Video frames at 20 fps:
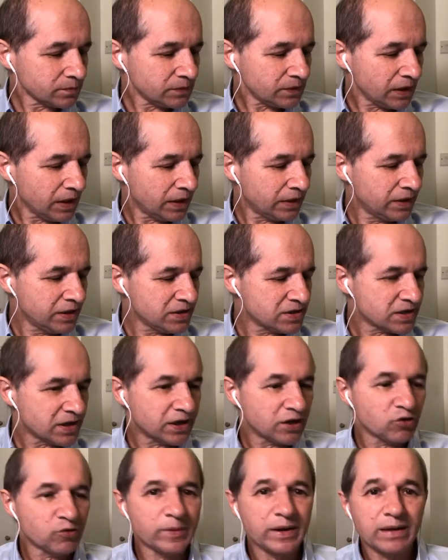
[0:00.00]
And he said
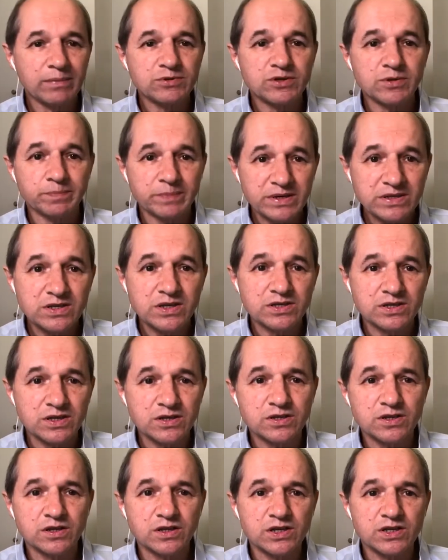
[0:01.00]
it will be up to businesses
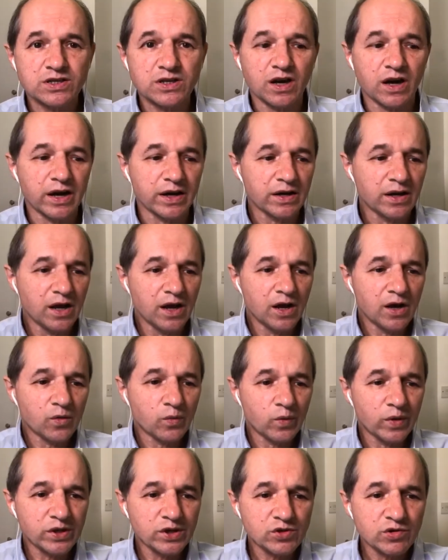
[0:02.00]
to decide
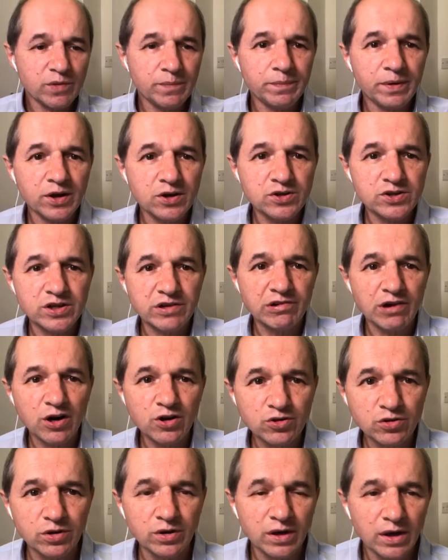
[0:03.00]
whether to impose their
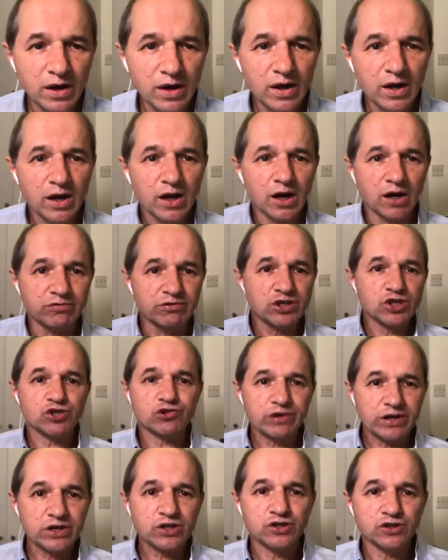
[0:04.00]
own uh,
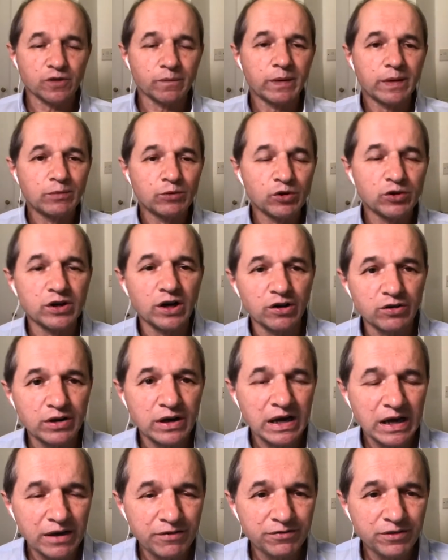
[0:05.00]
restrictions on people who don't
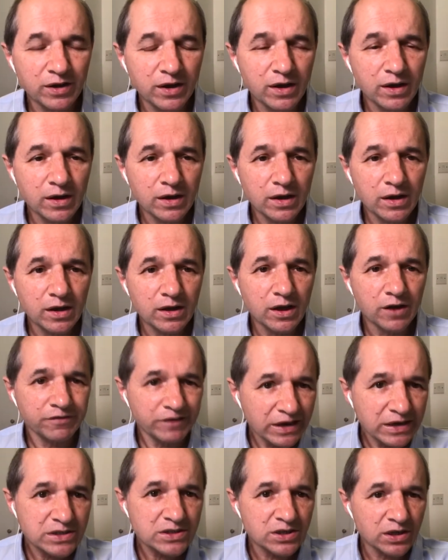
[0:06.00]
have uh, a
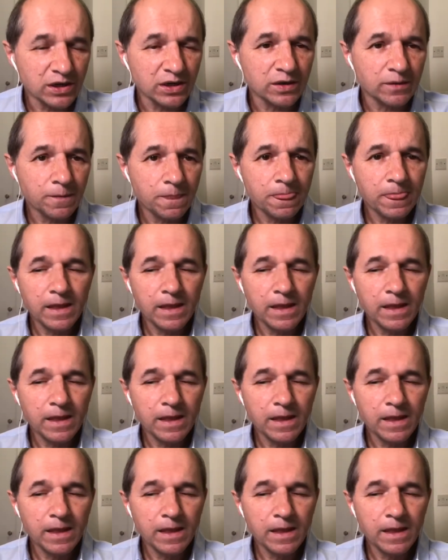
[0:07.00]
vaccine.